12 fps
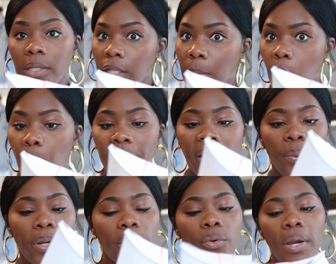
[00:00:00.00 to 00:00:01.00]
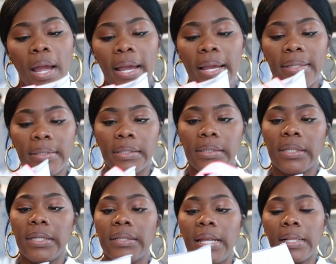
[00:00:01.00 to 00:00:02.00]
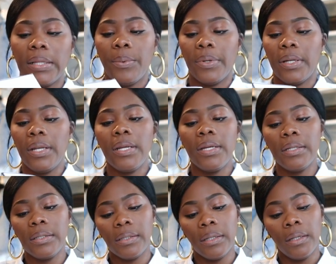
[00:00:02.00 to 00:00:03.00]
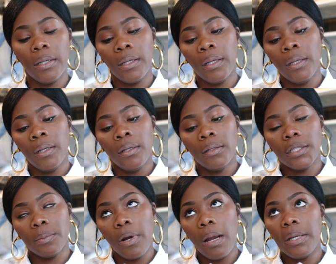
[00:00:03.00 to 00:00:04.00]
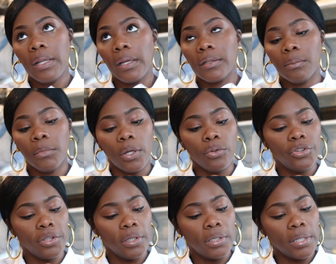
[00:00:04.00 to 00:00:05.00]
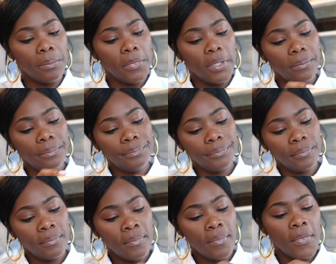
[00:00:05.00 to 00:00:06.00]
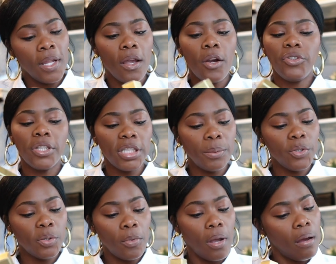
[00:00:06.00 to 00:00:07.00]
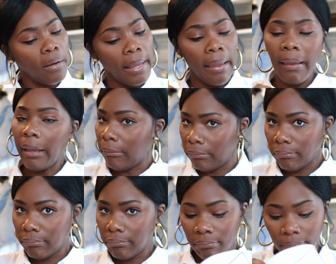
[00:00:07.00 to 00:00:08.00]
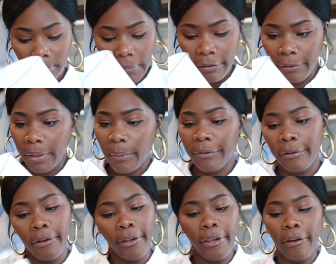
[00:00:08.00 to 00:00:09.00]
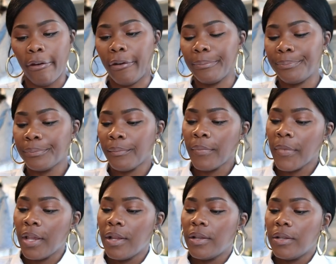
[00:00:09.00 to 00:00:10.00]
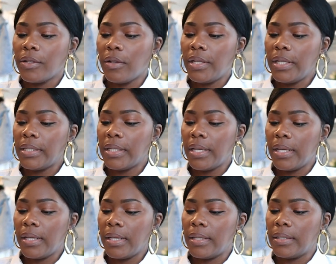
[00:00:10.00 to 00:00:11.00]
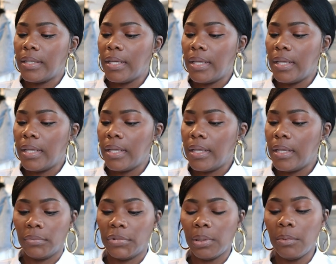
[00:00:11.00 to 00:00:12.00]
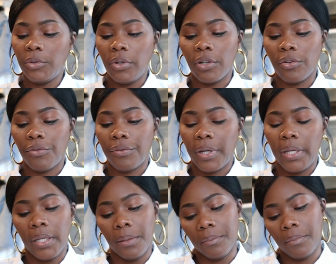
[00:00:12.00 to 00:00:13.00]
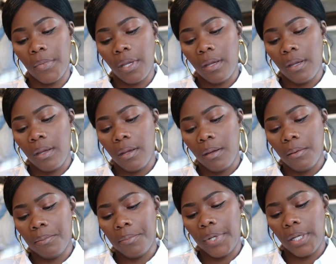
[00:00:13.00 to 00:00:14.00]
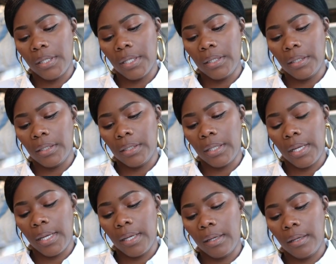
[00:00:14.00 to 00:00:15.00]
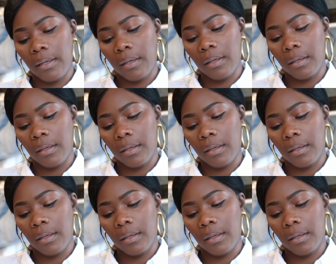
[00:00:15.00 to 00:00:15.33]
So I'm open it with you guys to see exactly what it is. Probably like some lotion or something. Oh, just some small, okay. Let's see what's in here. So this is the, some sort of cream, but it doesn't say, it